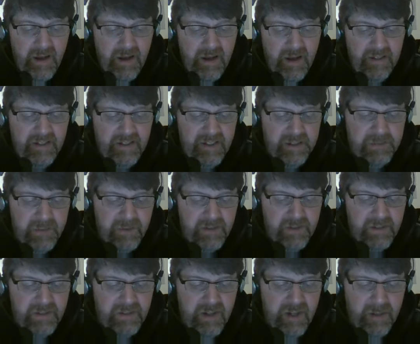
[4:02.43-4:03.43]
The next
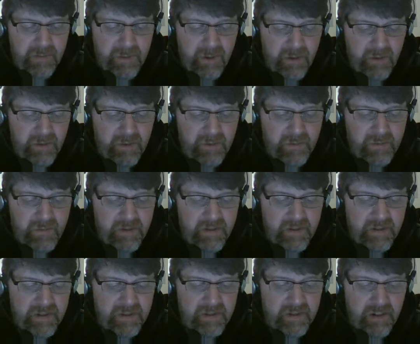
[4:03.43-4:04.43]
poem
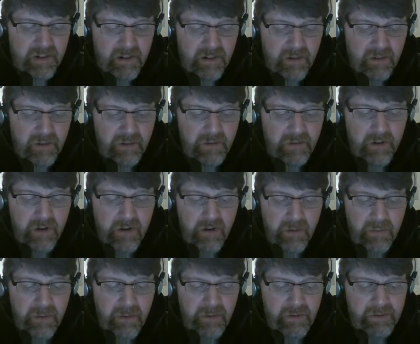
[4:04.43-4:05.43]
is called Drunk
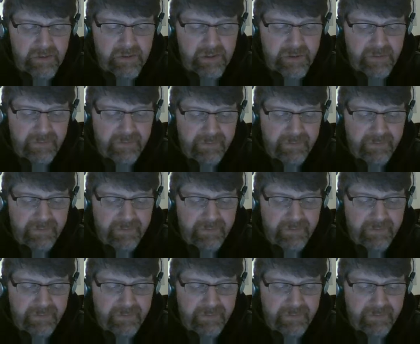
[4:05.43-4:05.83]
on Poetry.